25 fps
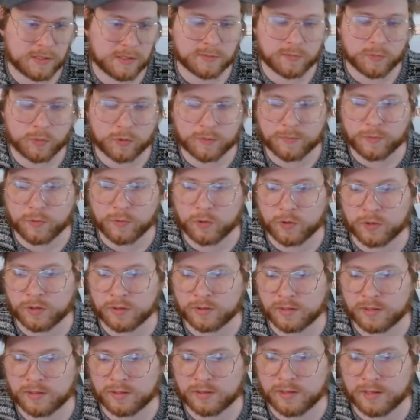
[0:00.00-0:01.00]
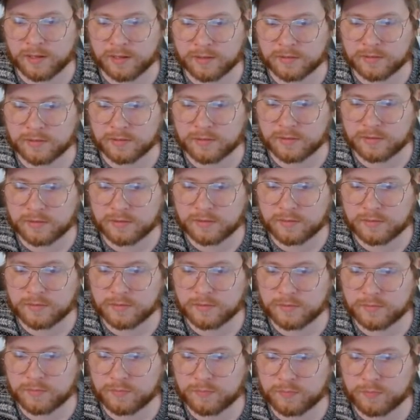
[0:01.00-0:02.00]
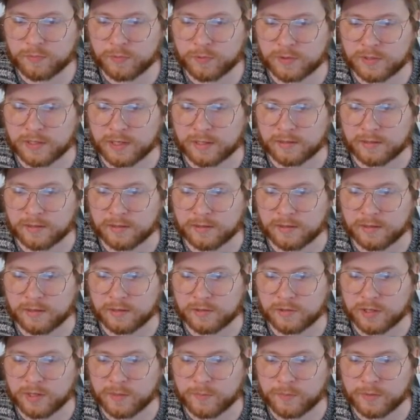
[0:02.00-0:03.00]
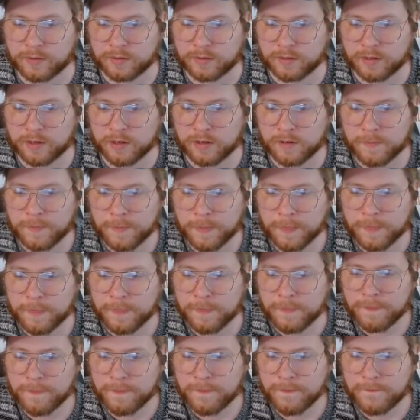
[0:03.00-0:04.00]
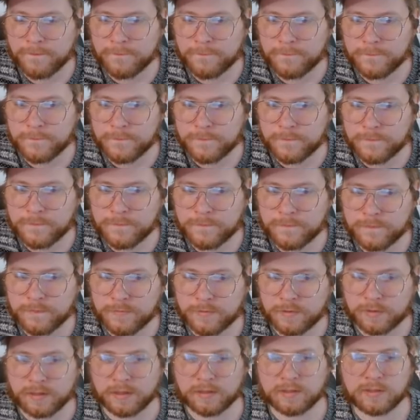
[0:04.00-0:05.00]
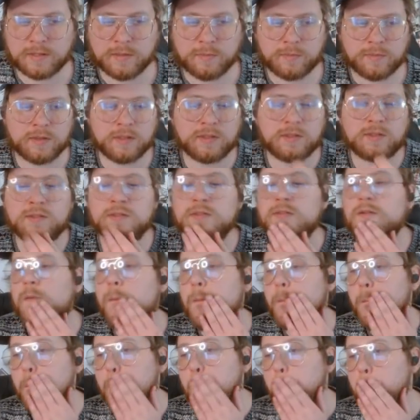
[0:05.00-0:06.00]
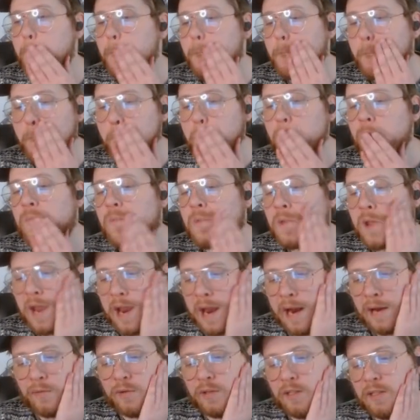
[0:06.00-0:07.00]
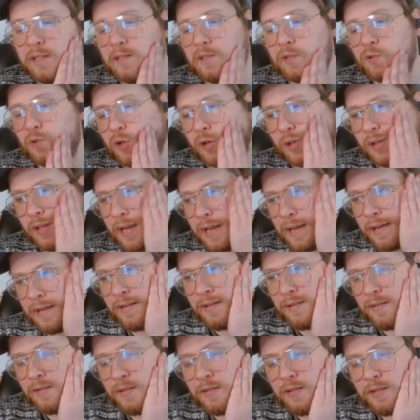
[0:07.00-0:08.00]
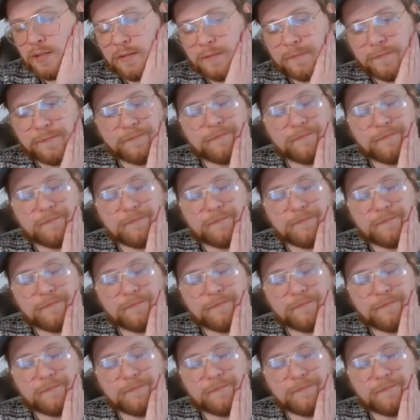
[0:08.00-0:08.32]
is more important than, like, protecting the champion there. Okay, let's keep this. I really need to draw lands.